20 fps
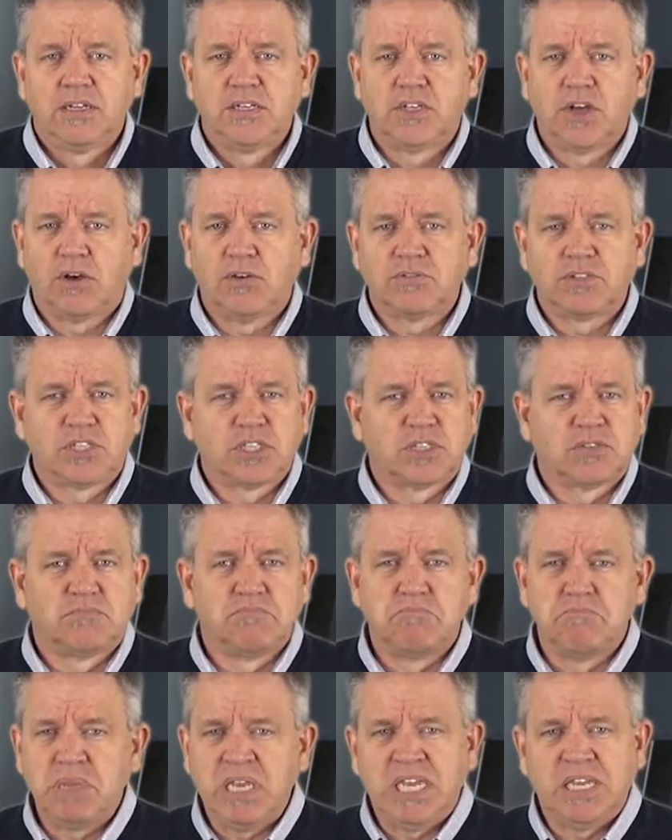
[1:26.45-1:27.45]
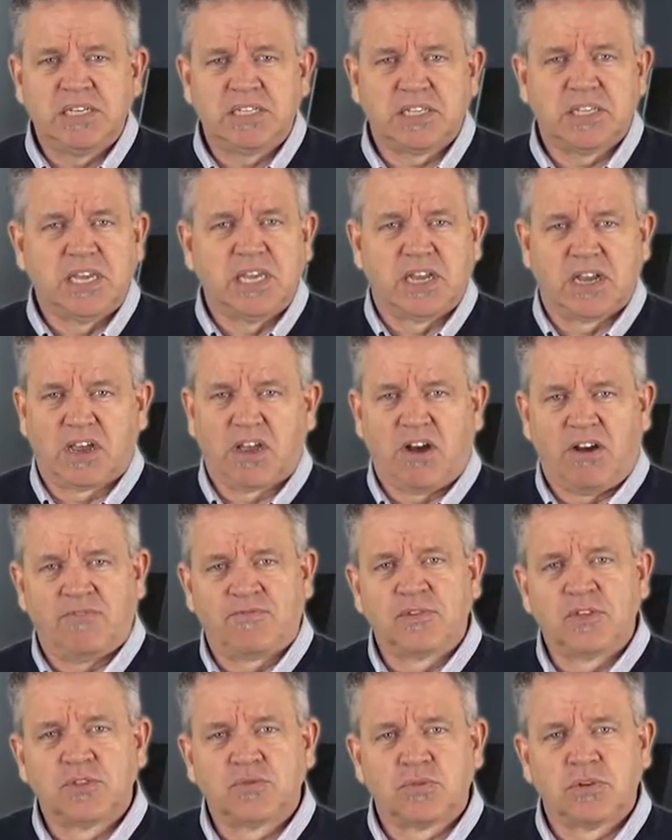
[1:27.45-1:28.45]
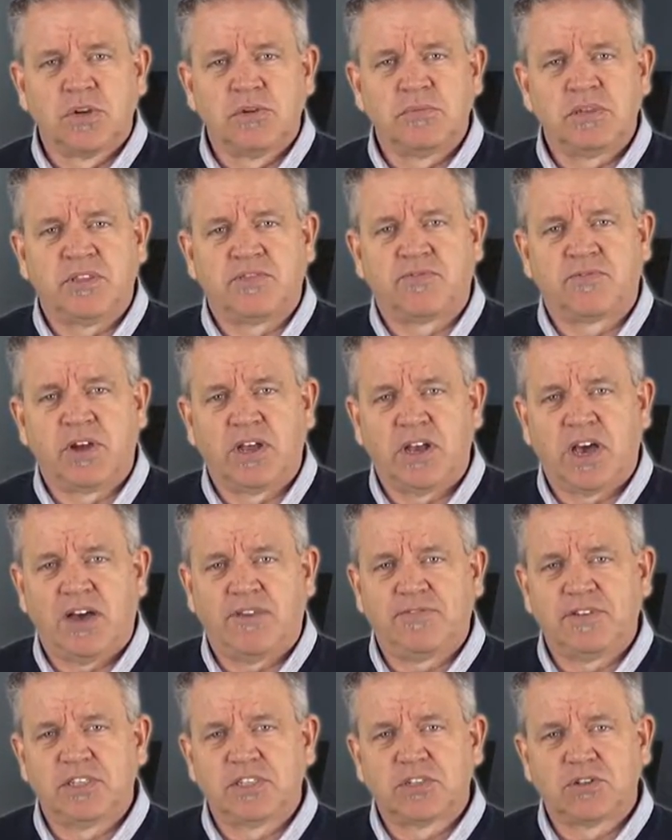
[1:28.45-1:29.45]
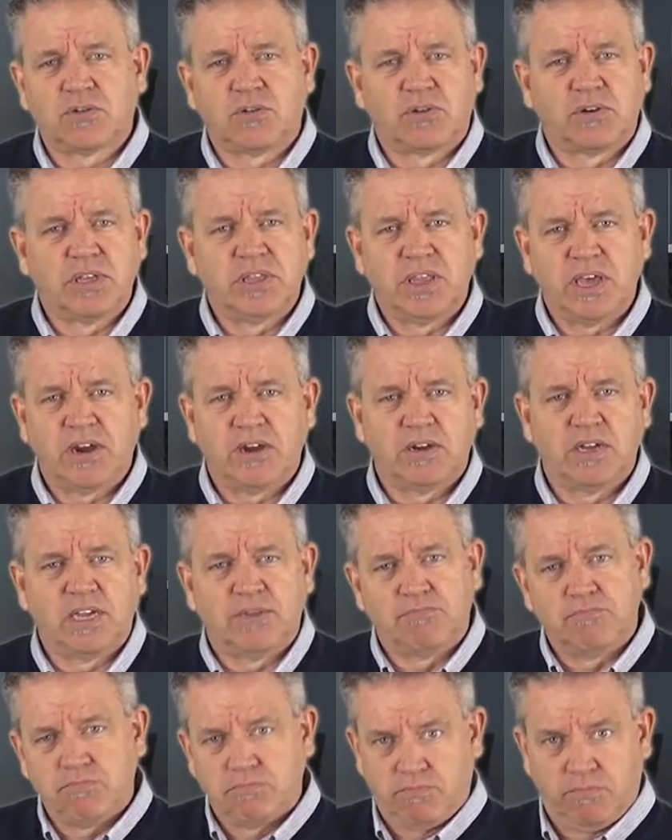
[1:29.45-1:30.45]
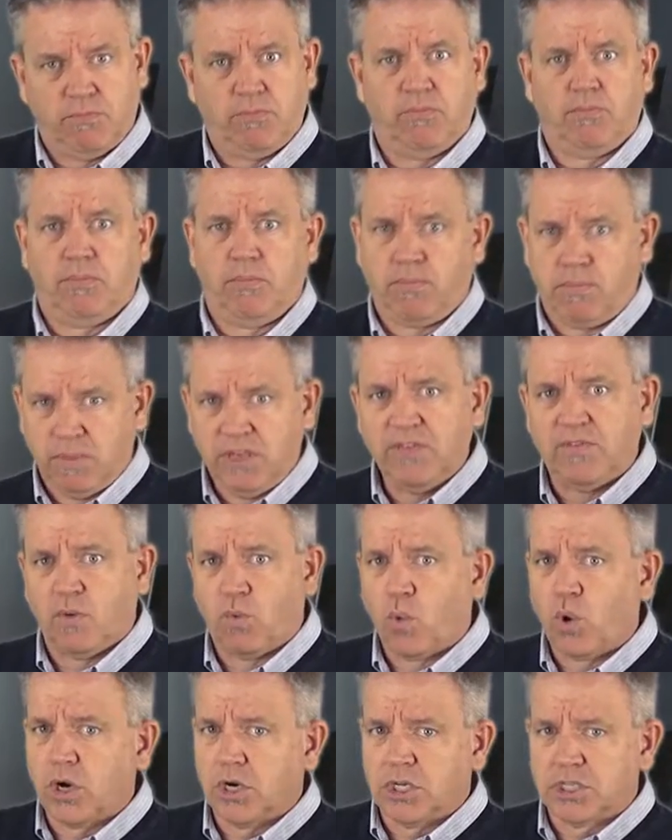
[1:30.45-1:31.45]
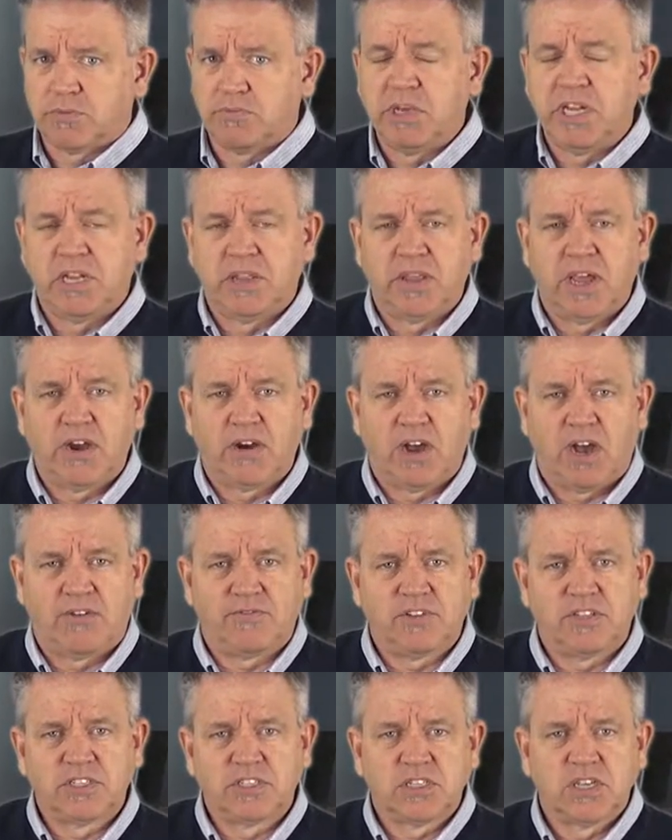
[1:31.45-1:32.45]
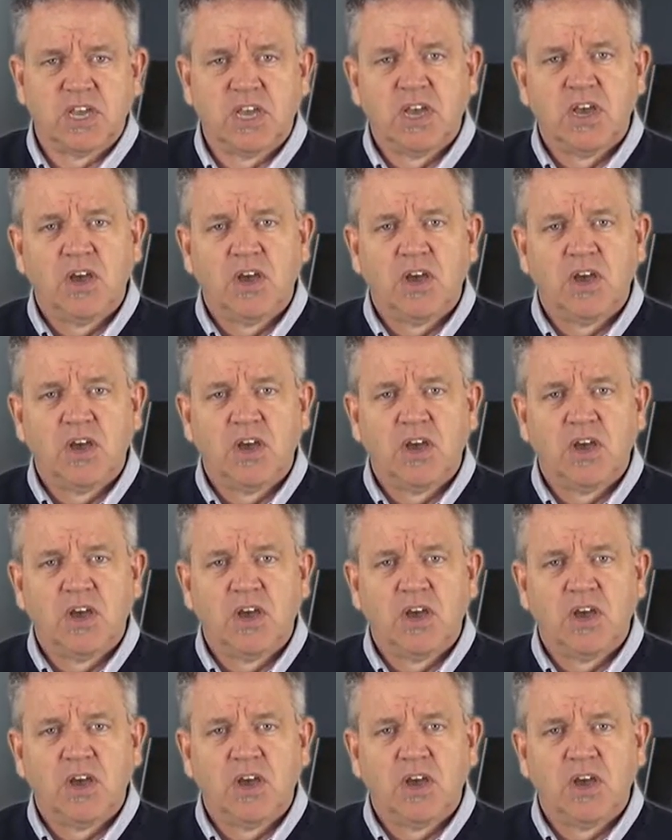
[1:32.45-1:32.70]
Don't just meet in a conference room in the front office or even worse, meet in their office.